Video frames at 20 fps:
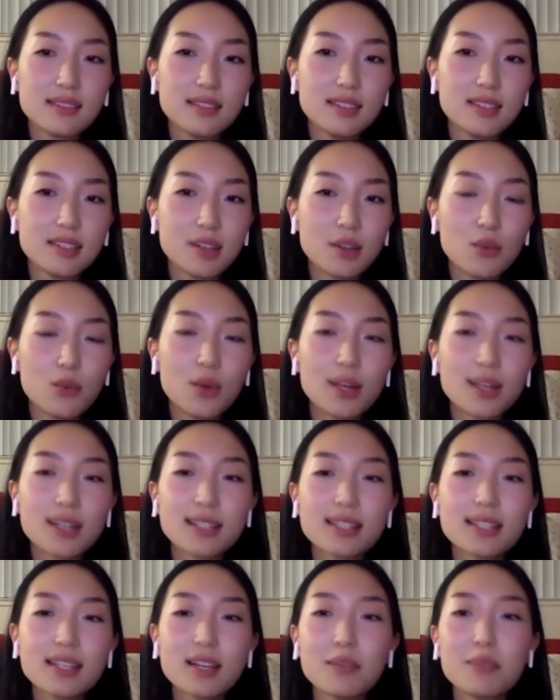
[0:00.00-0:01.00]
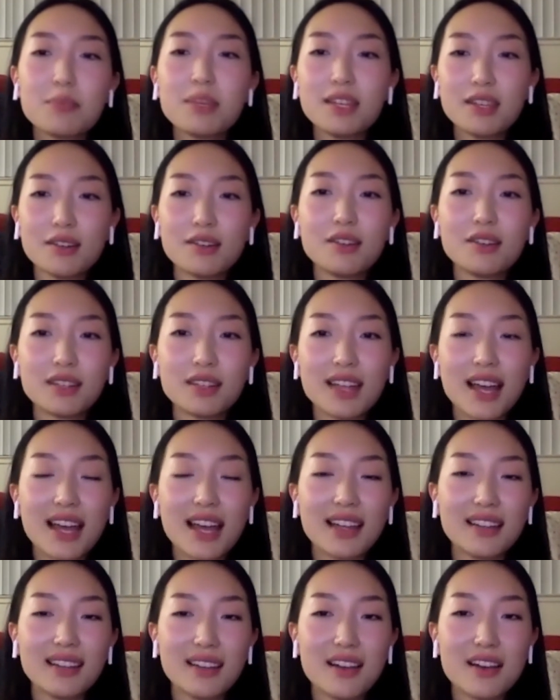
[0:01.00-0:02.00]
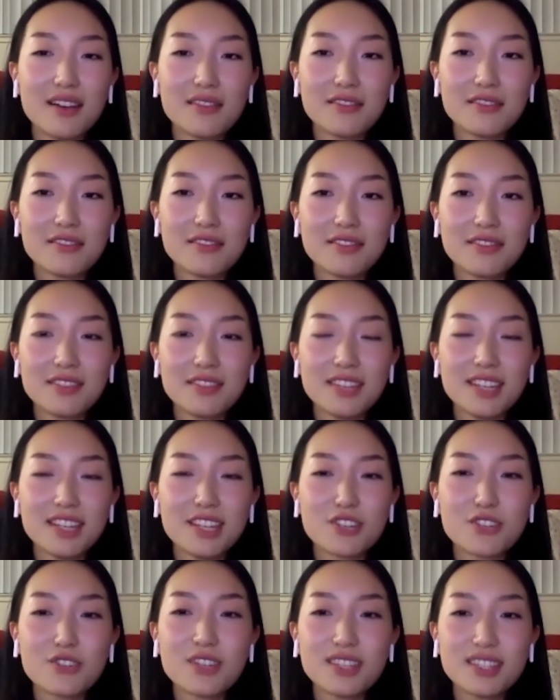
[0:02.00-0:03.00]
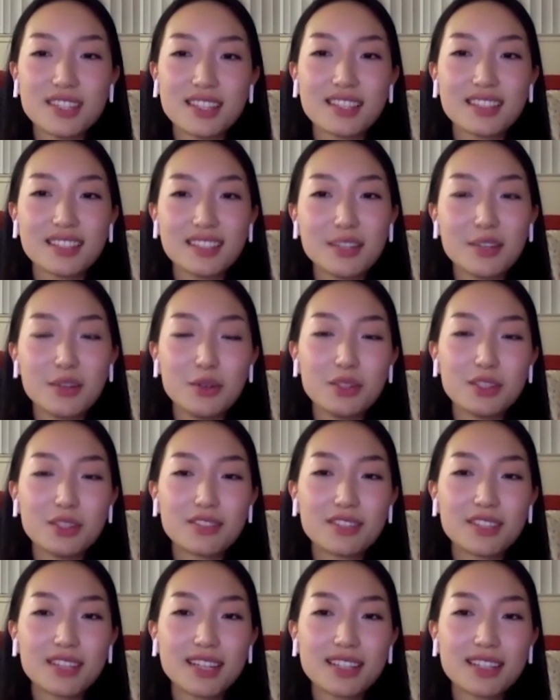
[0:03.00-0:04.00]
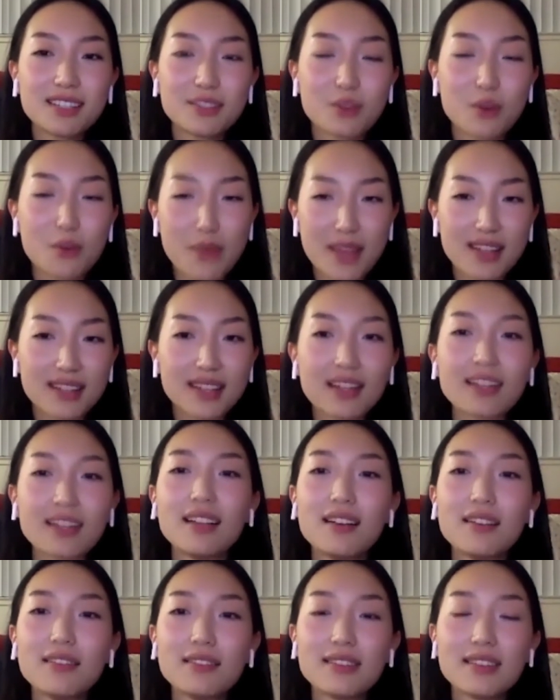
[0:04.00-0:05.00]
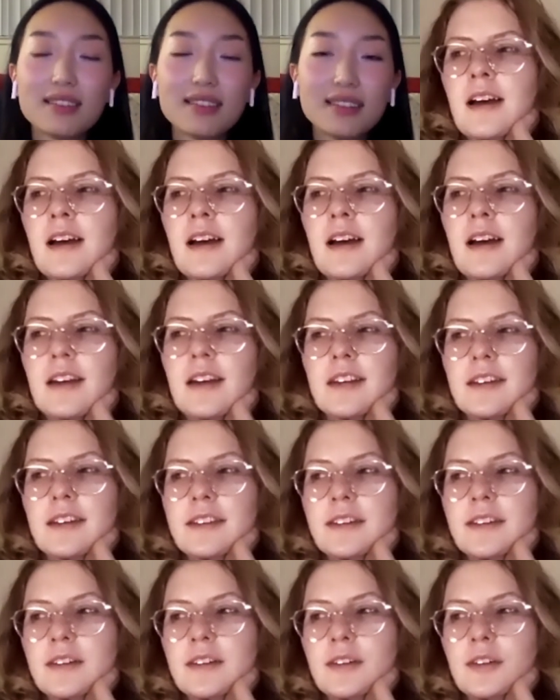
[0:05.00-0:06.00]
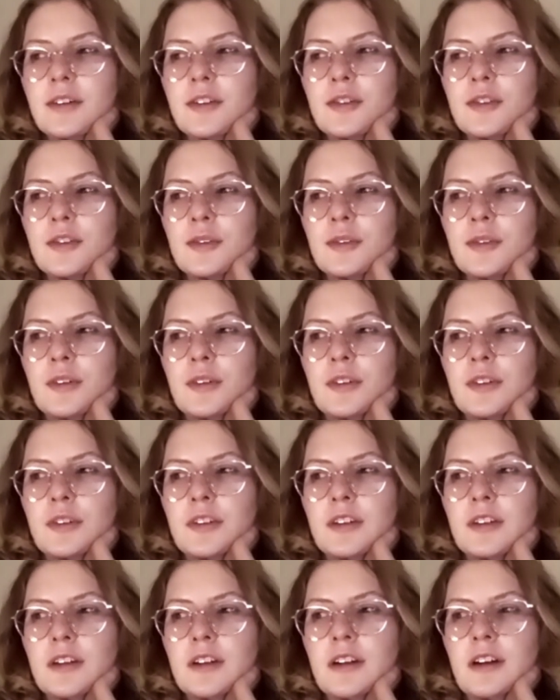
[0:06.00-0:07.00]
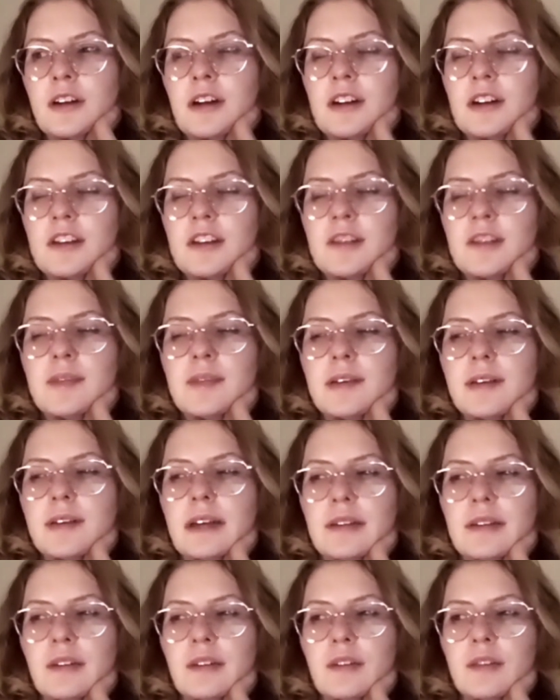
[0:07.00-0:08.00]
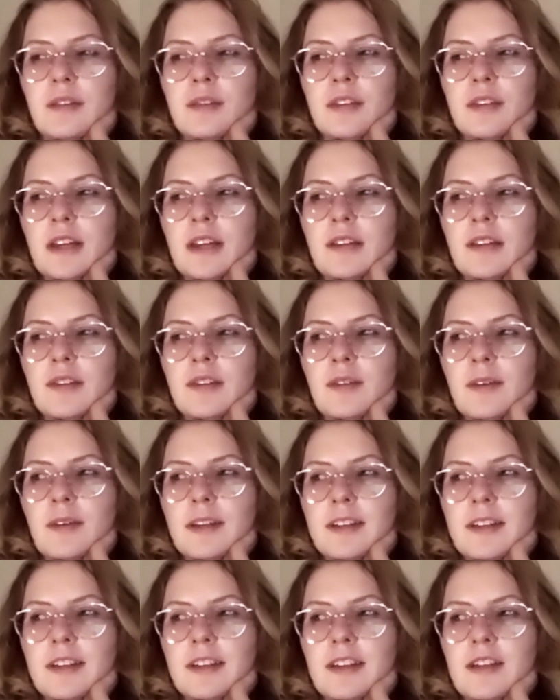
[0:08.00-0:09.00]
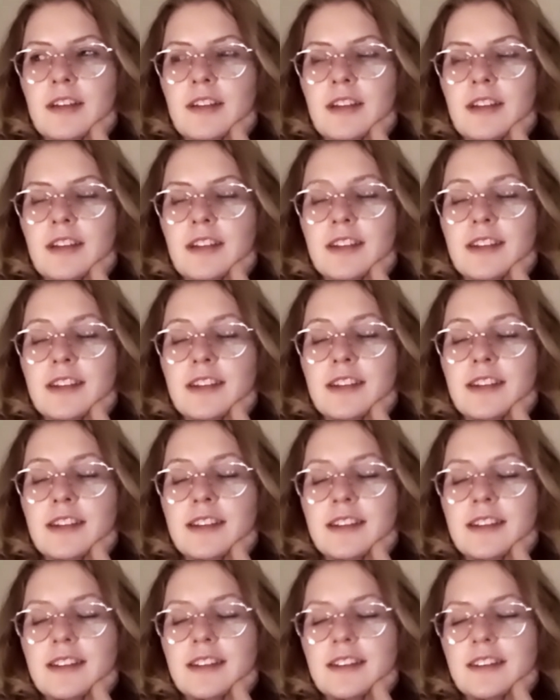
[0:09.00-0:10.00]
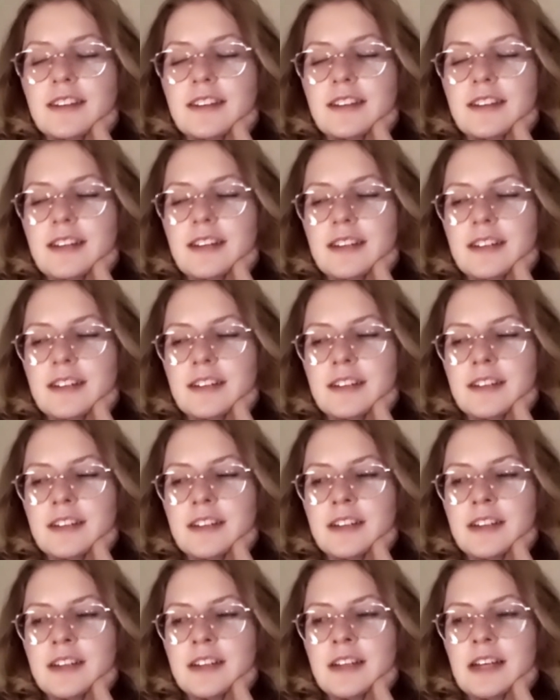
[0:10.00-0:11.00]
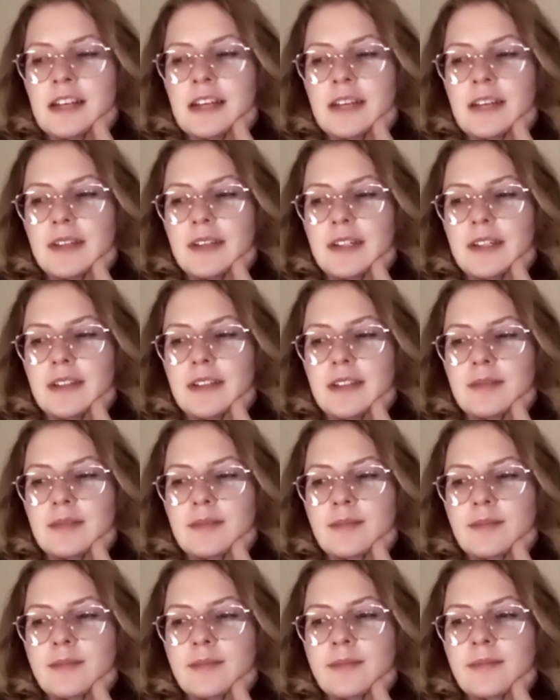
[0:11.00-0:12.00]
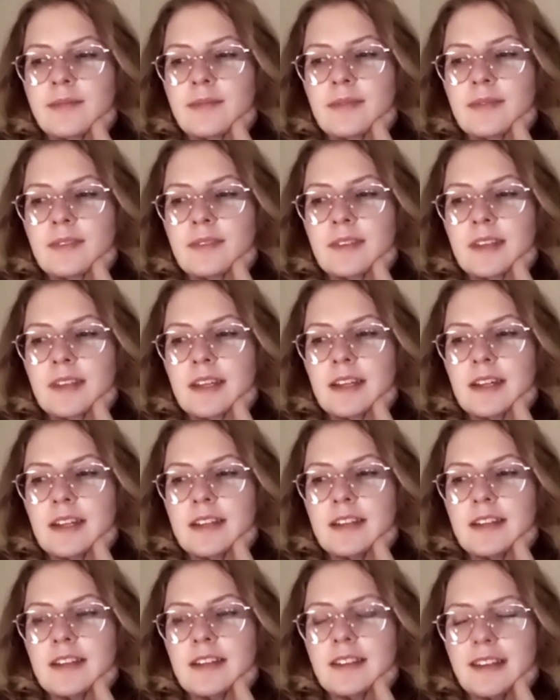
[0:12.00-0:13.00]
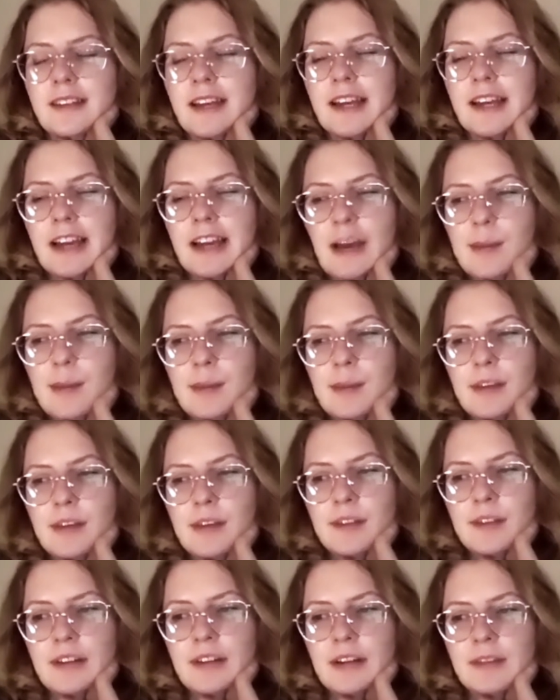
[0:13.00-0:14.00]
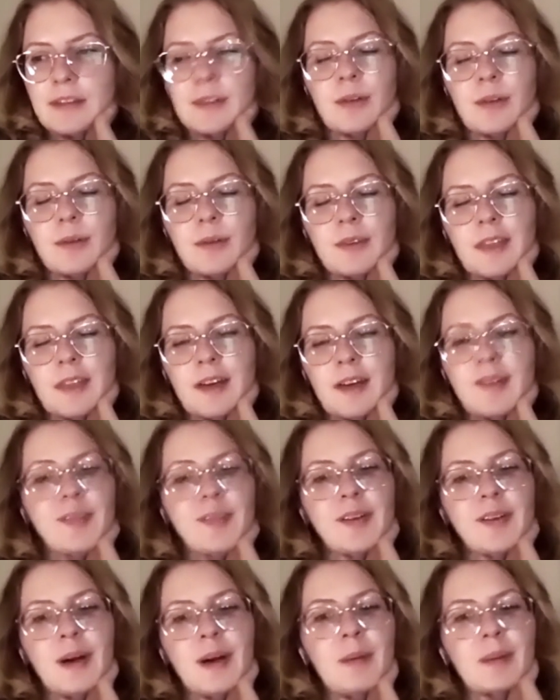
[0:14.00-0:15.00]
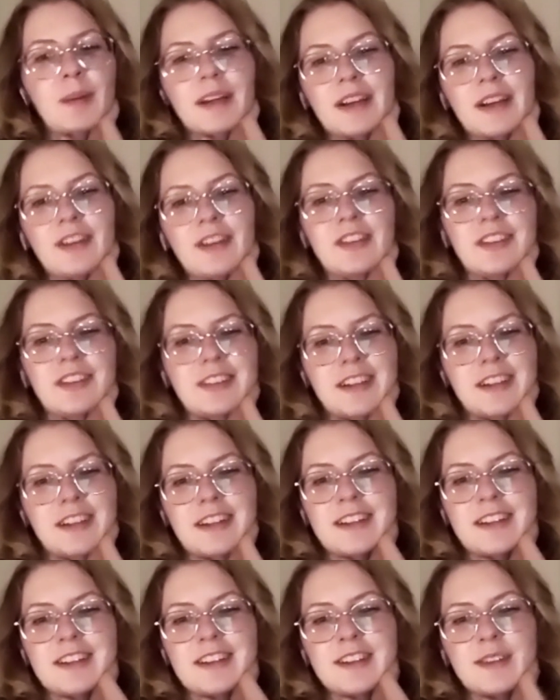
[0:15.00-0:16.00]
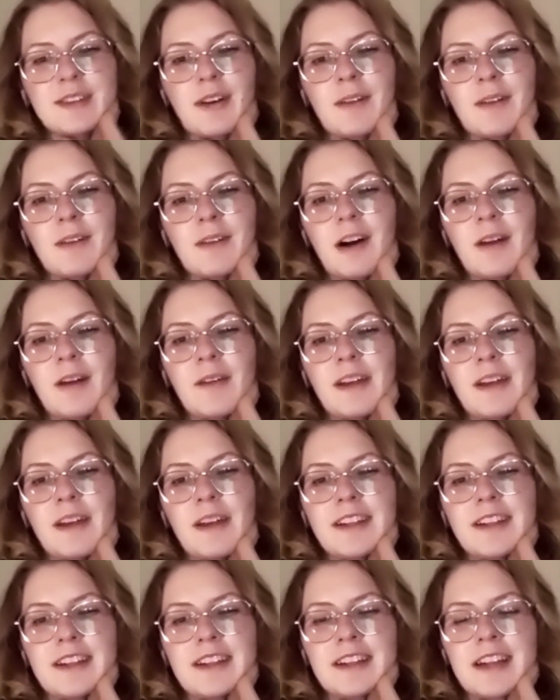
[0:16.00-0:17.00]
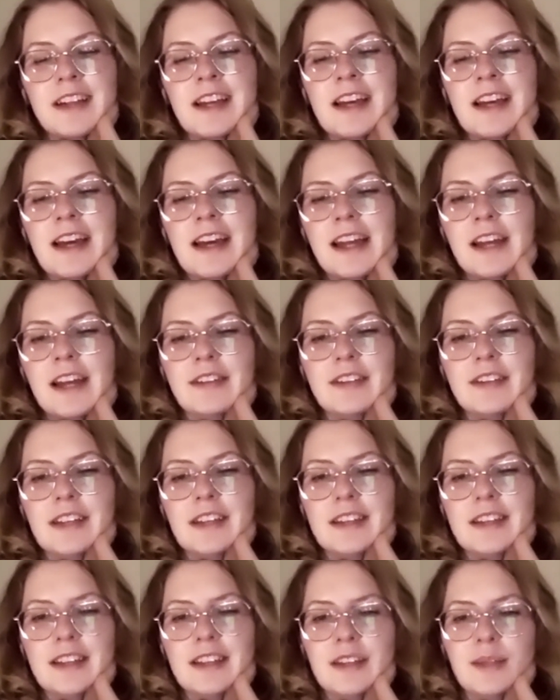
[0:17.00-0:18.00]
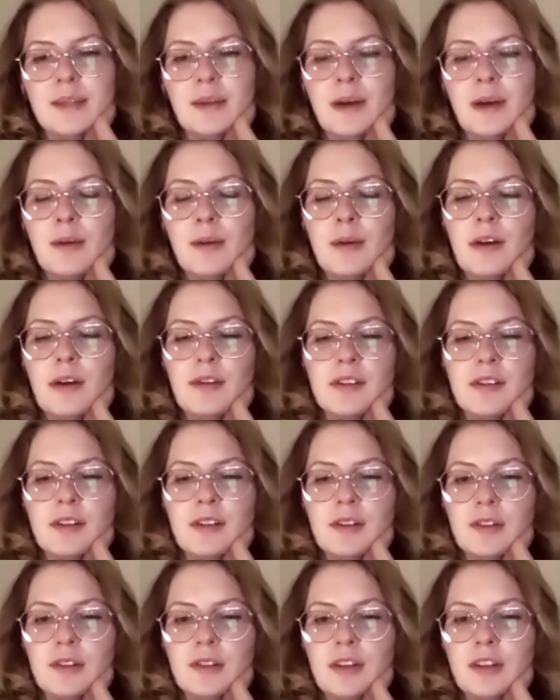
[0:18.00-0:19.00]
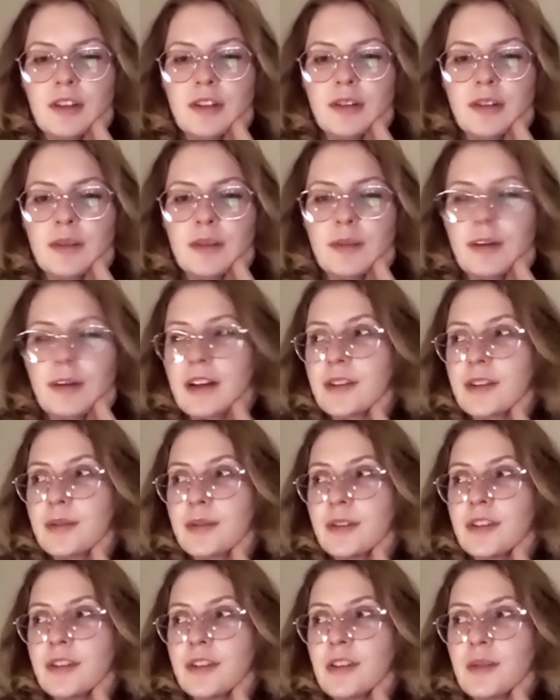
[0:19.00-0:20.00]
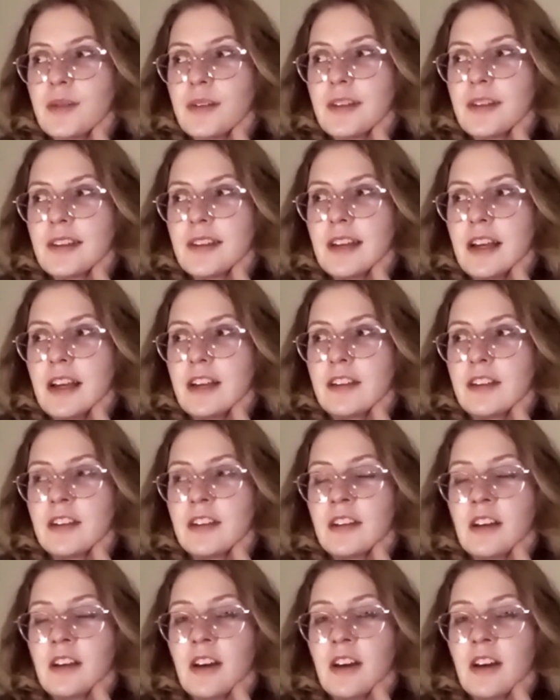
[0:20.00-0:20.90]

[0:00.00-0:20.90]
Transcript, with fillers: You know, what is the appeal that love intrinsically holds for us, romantic love? I think the cultural concepts that we have of like romantic love, like you said, the Disney style. I mean, it's the like happily ever after without complications. Like it's the rom com ending. And I feel like that's why we often hold on to it because when so many things